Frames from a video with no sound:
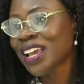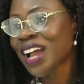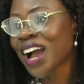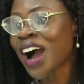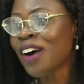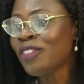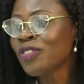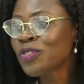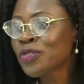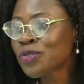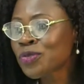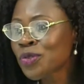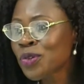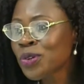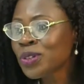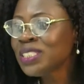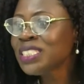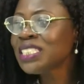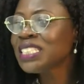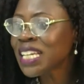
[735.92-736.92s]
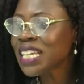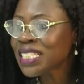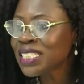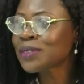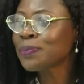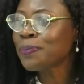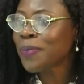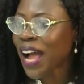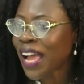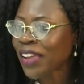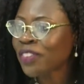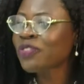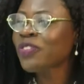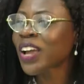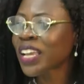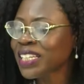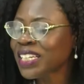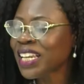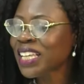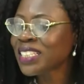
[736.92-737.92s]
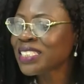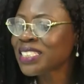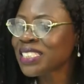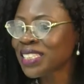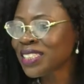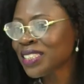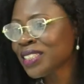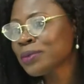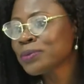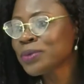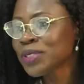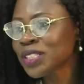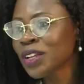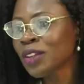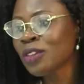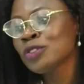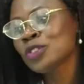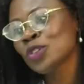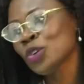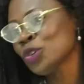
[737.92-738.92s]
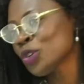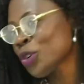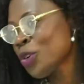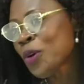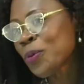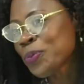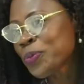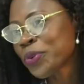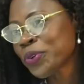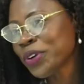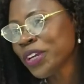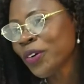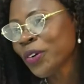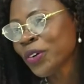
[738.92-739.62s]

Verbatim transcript: have grown just by financing themselves on corporate,